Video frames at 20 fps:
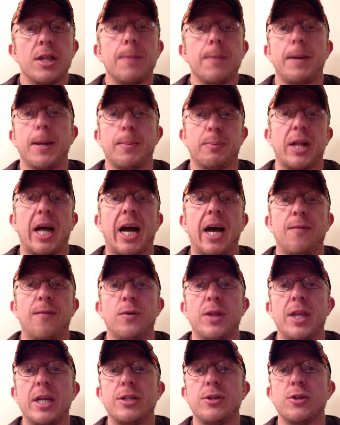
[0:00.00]
that people
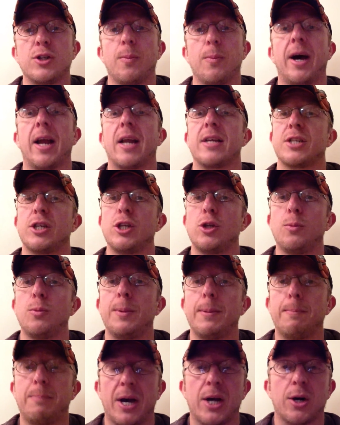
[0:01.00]
have when they do Tabatas, and
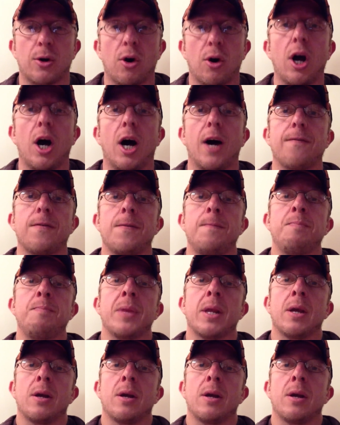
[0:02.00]
you'd be better off